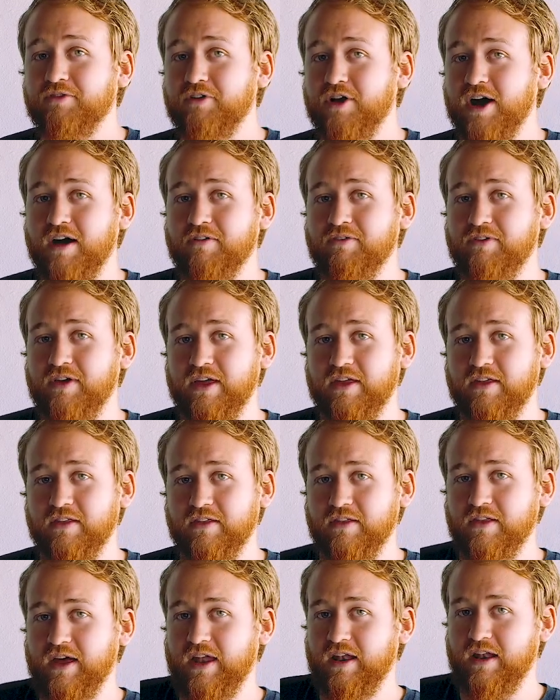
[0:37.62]
of
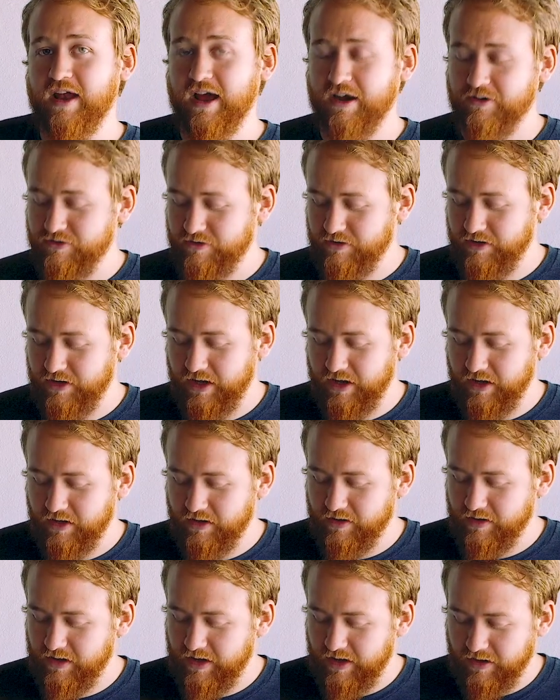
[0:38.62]
coffee that it actually
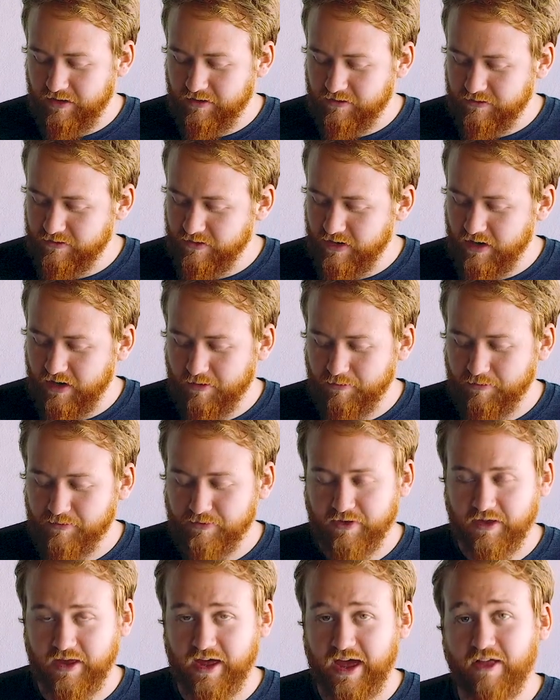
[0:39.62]
is,
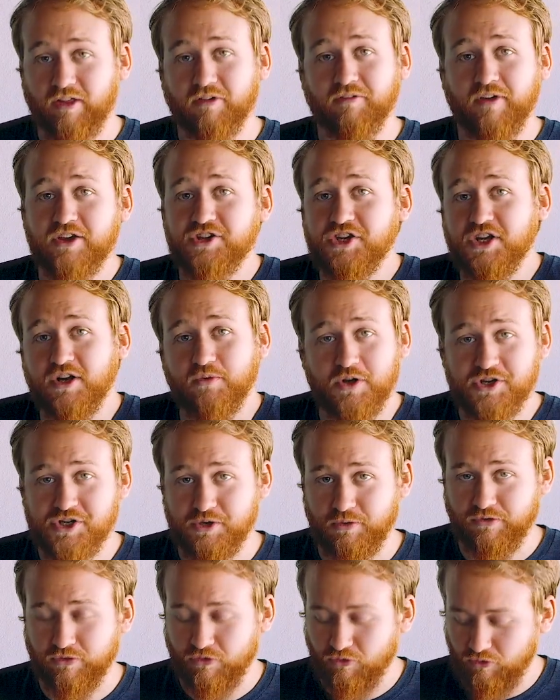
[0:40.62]
the elevation at which
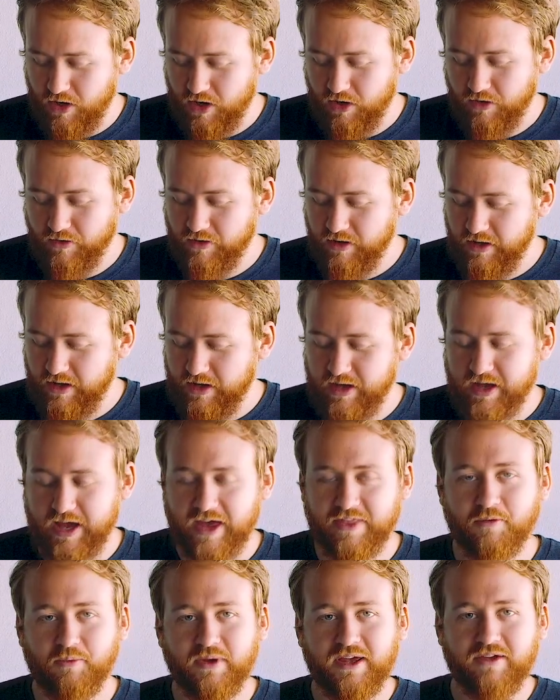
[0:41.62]
it was grown,
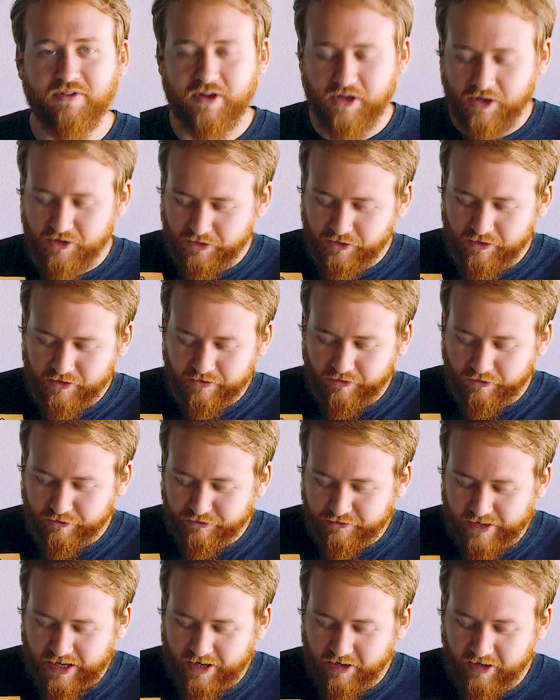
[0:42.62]
and then we even include a little
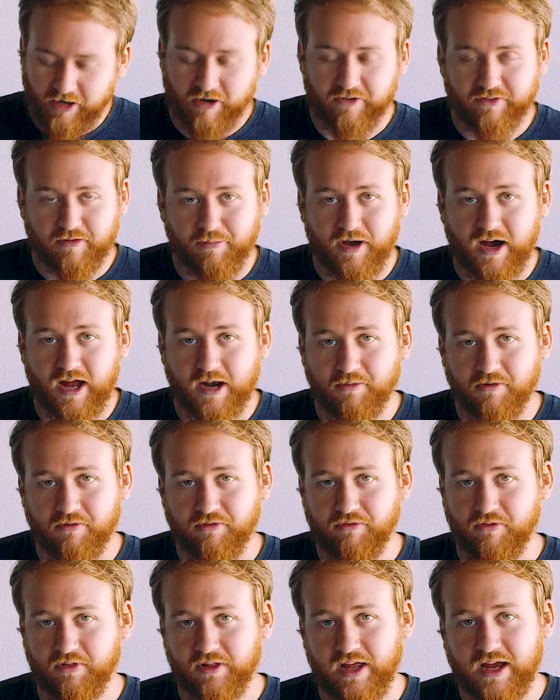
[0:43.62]
slider here at the bottom
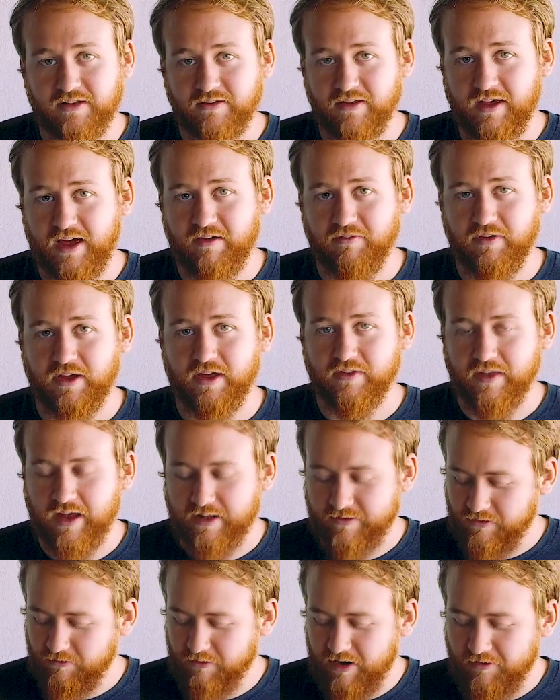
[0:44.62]
of light to heavy, and
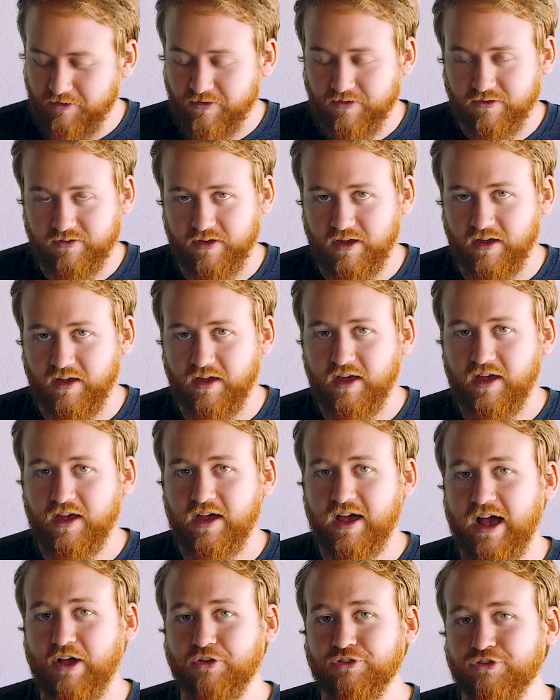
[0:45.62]
that's in reference to
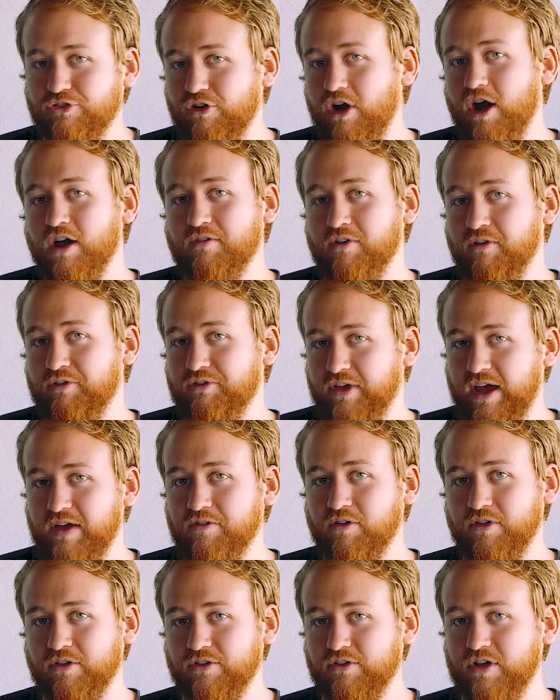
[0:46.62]
how strong of a
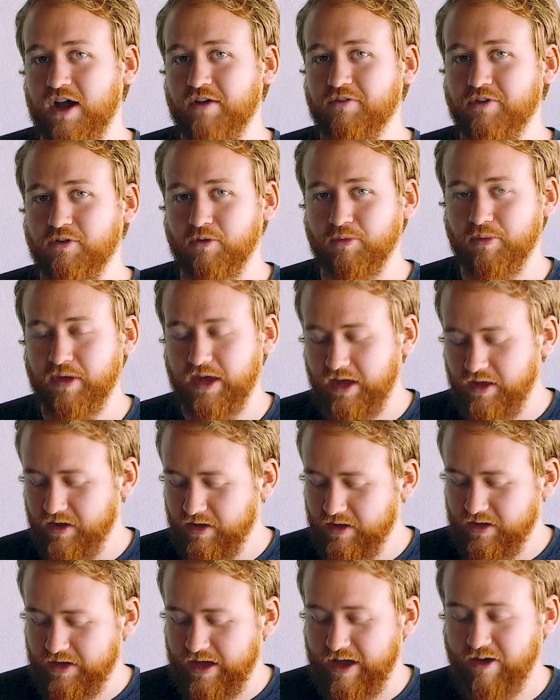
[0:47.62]
flavor this coffee will be,
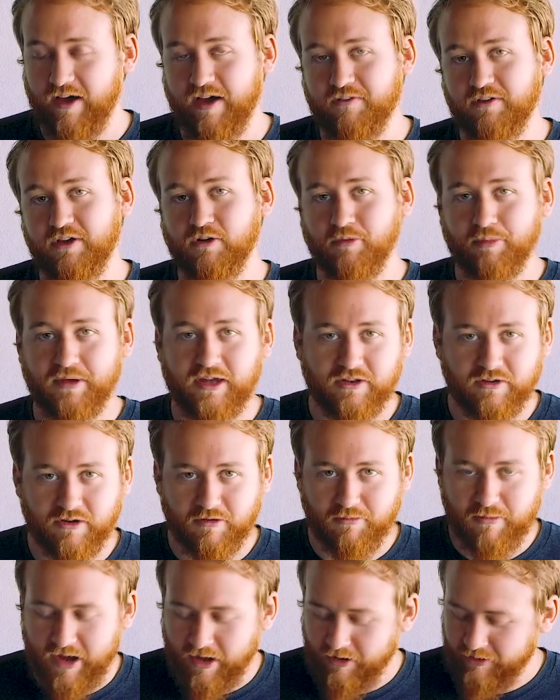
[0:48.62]
how heavy it'll be in your
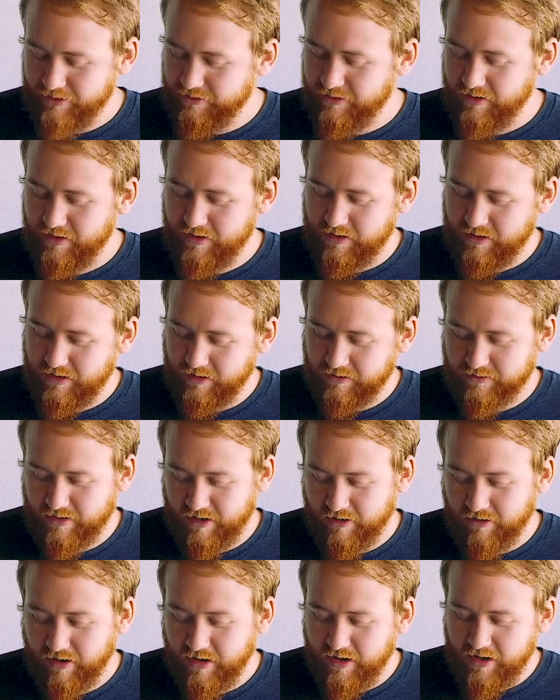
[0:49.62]
mouth,
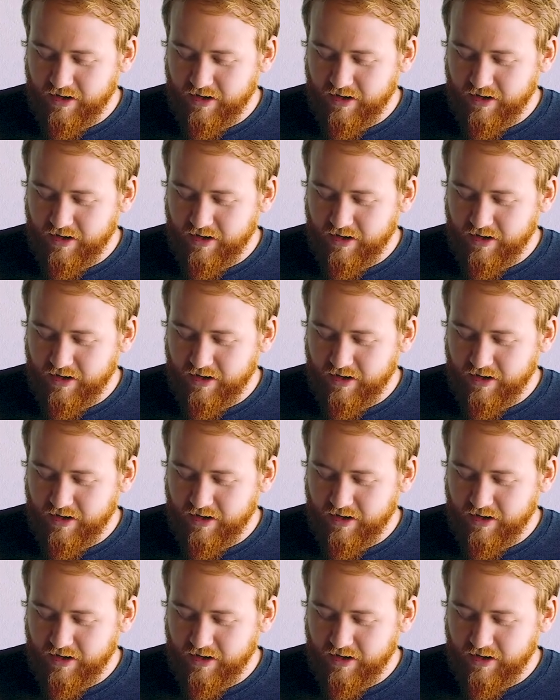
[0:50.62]
etc.